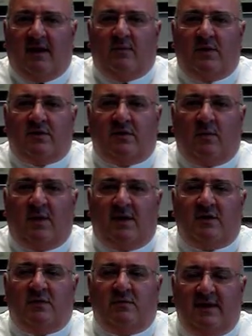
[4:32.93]

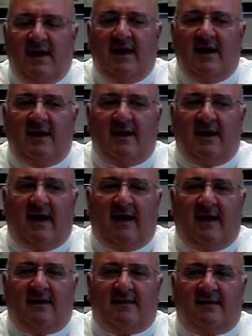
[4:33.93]
What you need
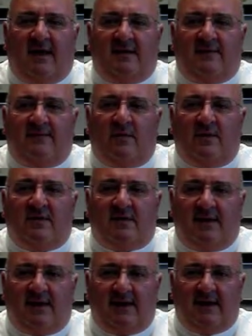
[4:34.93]
as a
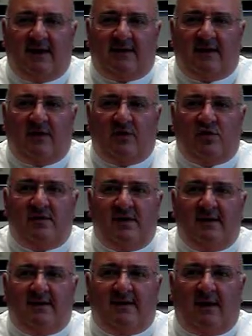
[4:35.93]
divorce litigant is you
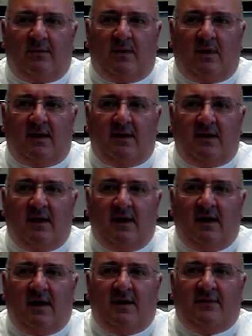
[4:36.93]
need someone
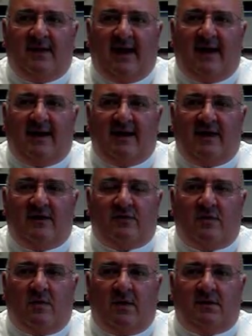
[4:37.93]
that is
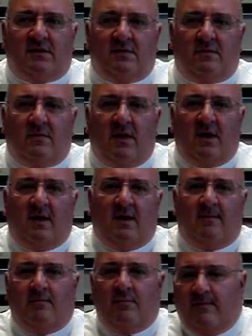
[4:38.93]
going to
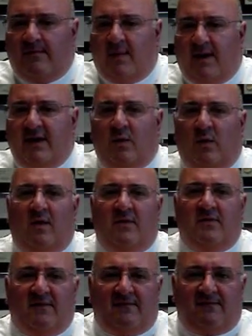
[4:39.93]
move away
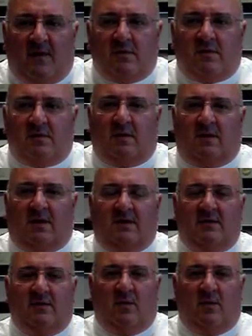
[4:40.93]
all the folklore,